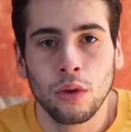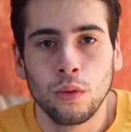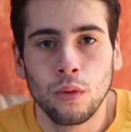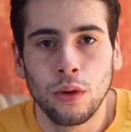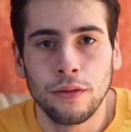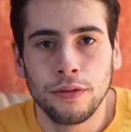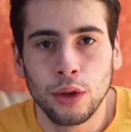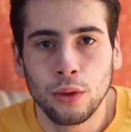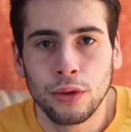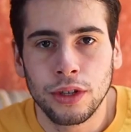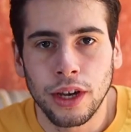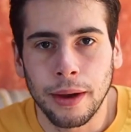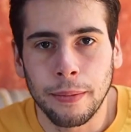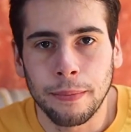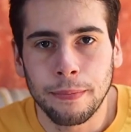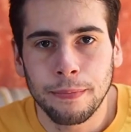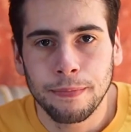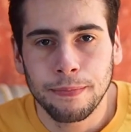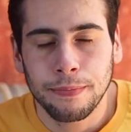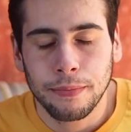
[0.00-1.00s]
Review
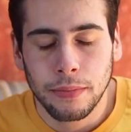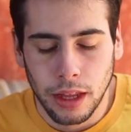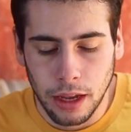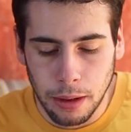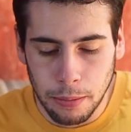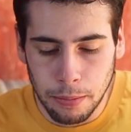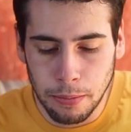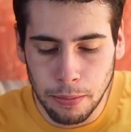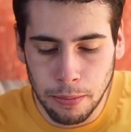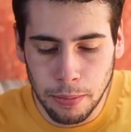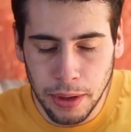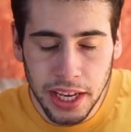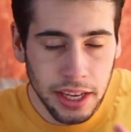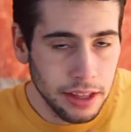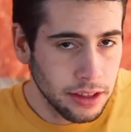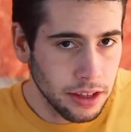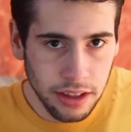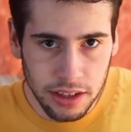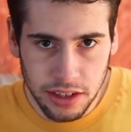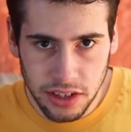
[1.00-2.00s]
time.
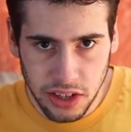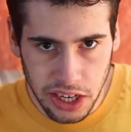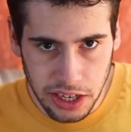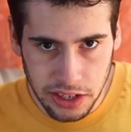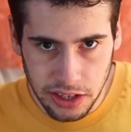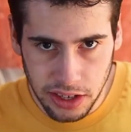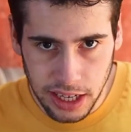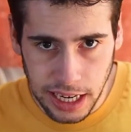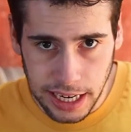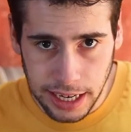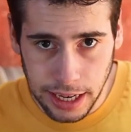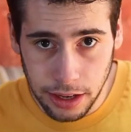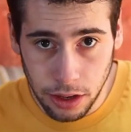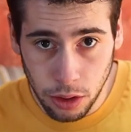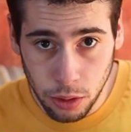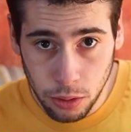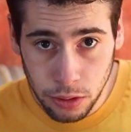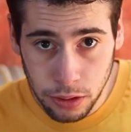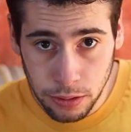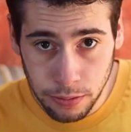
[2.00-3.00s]
Being that this thing is a decade
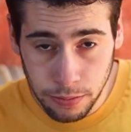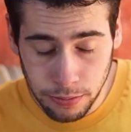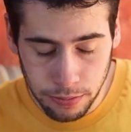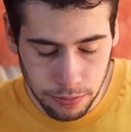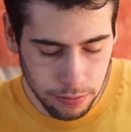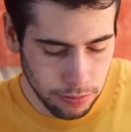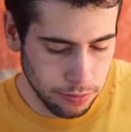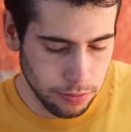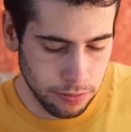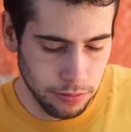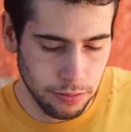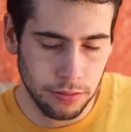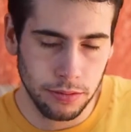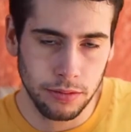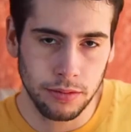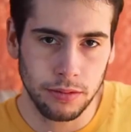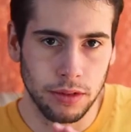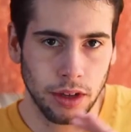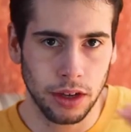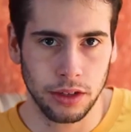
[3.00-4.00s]
old,
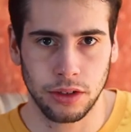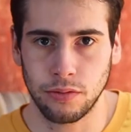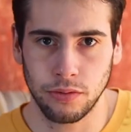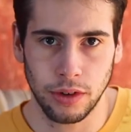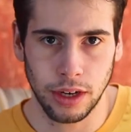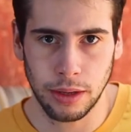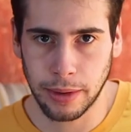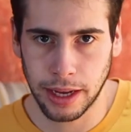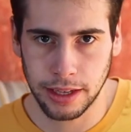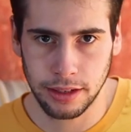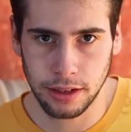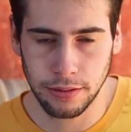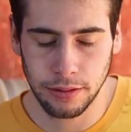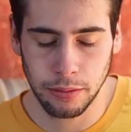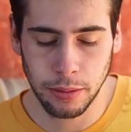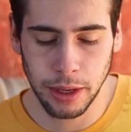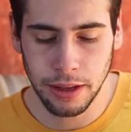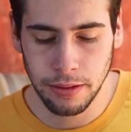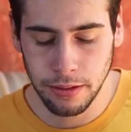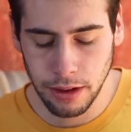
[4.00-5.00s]
doesn't really matter for
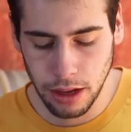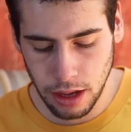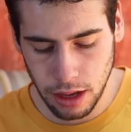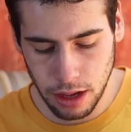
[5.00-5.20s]
me.